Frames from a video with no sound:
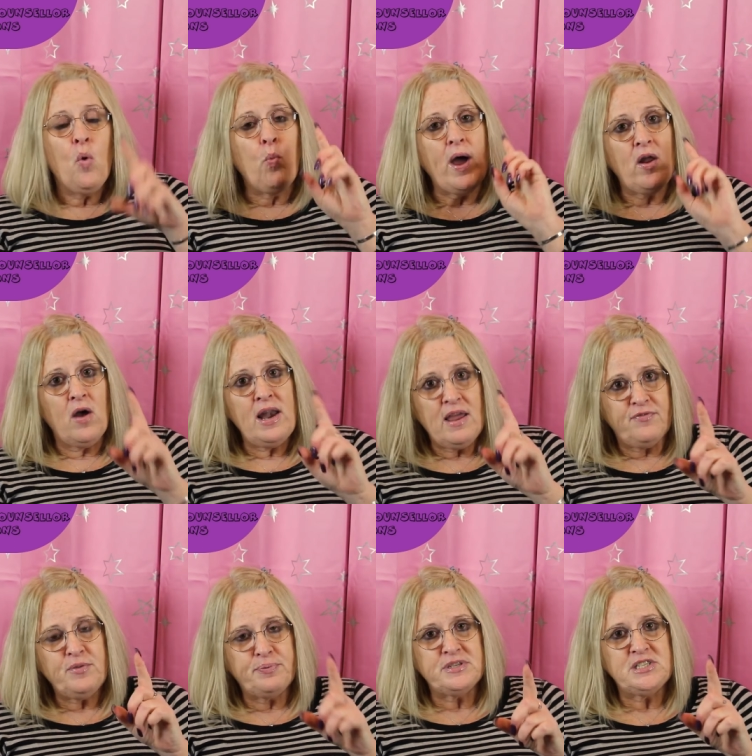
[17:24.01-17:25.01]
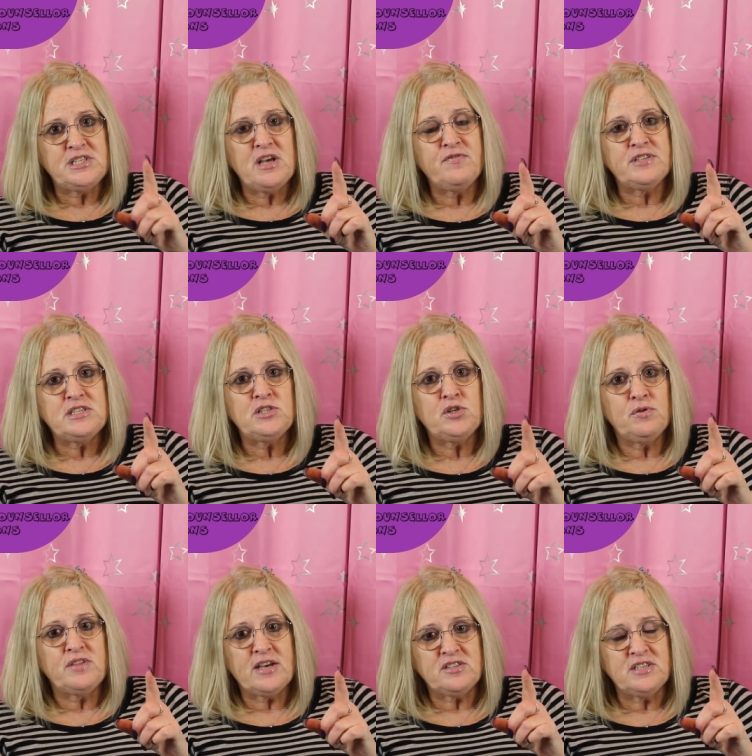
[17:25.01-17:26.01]
When I left the prison service in
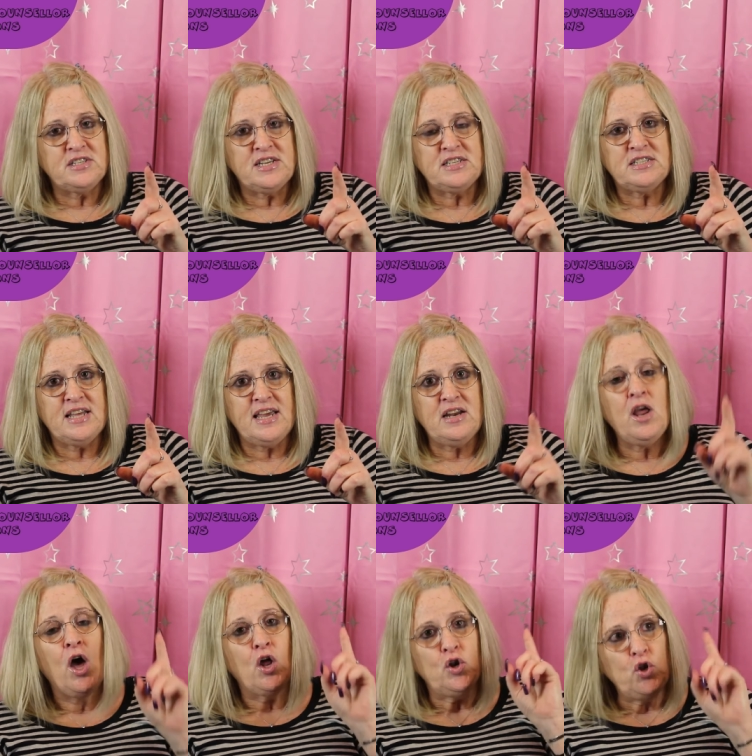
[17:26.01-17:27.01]
2016,